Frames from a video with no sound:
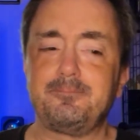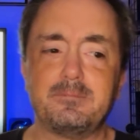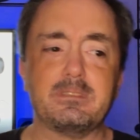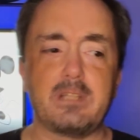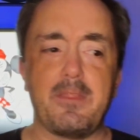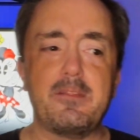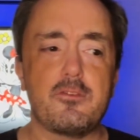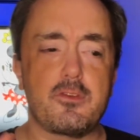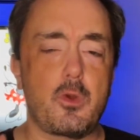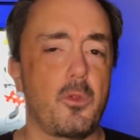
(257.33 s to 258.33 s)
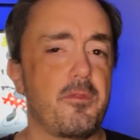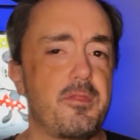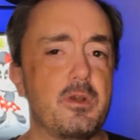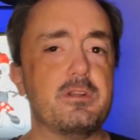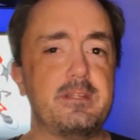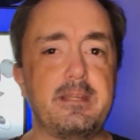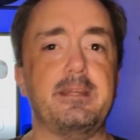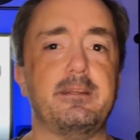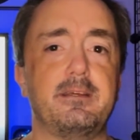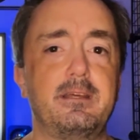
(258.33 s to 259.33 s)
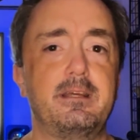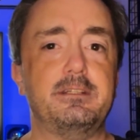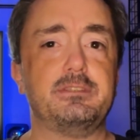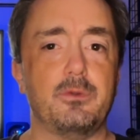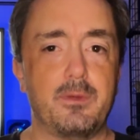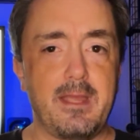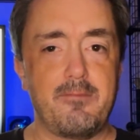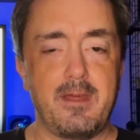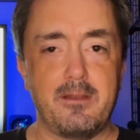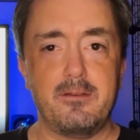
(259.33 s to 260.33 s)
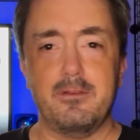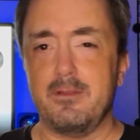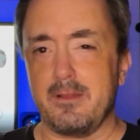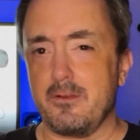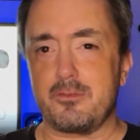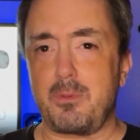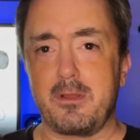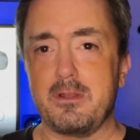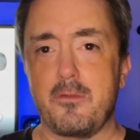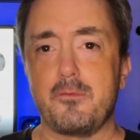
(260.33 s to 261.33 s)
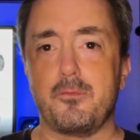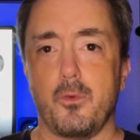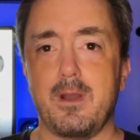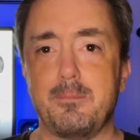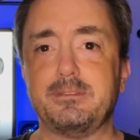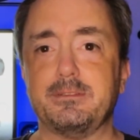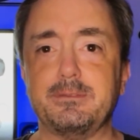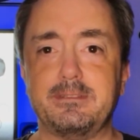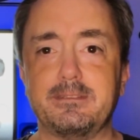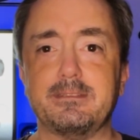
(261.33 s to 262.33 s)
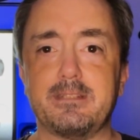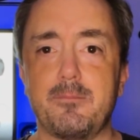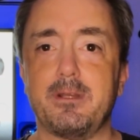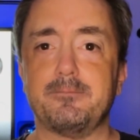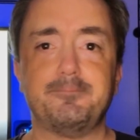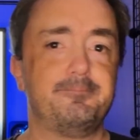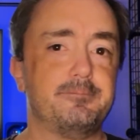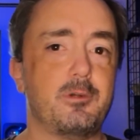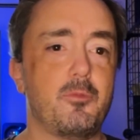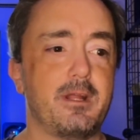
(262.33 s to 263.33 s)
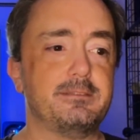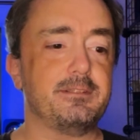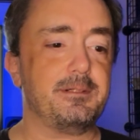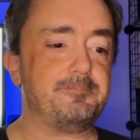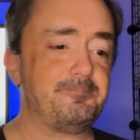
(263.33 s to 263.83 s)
I think there's a total of 13, so we have that. There's probably another 4 episode season coming, from what I saw.